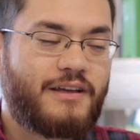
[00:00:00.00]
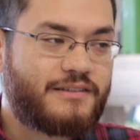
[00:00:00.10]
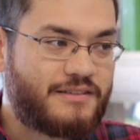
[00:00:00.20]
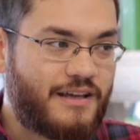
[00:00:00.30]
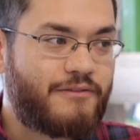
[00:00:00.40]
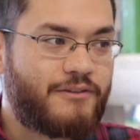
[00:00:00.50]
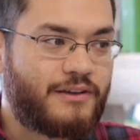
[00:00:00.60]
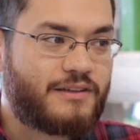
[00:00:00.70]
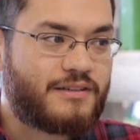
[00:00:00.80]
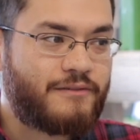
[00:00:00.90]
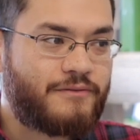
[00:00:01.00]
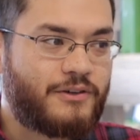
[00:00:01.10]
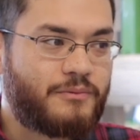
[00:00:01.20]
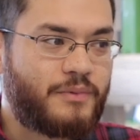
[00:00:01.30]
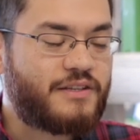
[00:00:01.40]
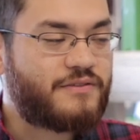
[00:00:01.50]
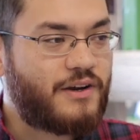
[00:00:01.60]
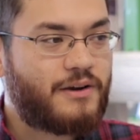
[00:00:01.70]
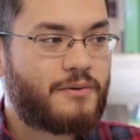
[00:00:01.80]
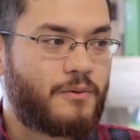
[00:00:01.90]
It's definitely a tough field, but it's
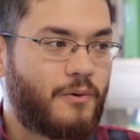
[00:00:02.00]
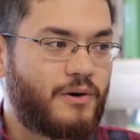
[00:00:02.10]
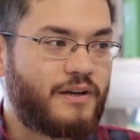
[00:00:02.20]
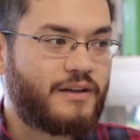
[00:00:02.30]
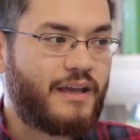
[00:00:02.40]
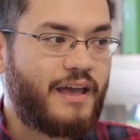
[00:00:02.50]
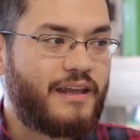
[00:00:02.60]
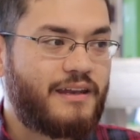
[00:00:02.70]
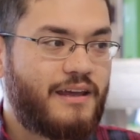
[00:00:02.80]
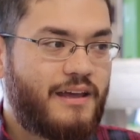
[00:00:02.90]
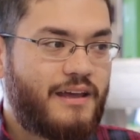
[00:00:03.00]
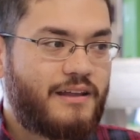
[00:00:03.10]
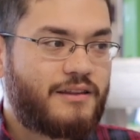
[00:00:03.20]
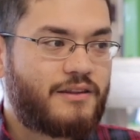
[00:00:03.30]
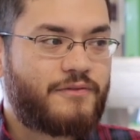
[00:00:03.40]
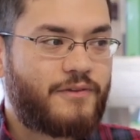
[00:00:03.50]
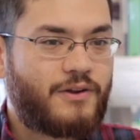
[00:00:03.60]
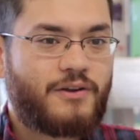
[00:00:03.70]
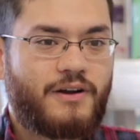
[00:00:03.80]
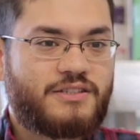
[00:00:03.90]
very rewarding. And the
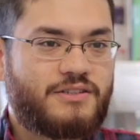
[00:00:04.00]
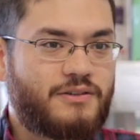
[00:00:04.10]
further as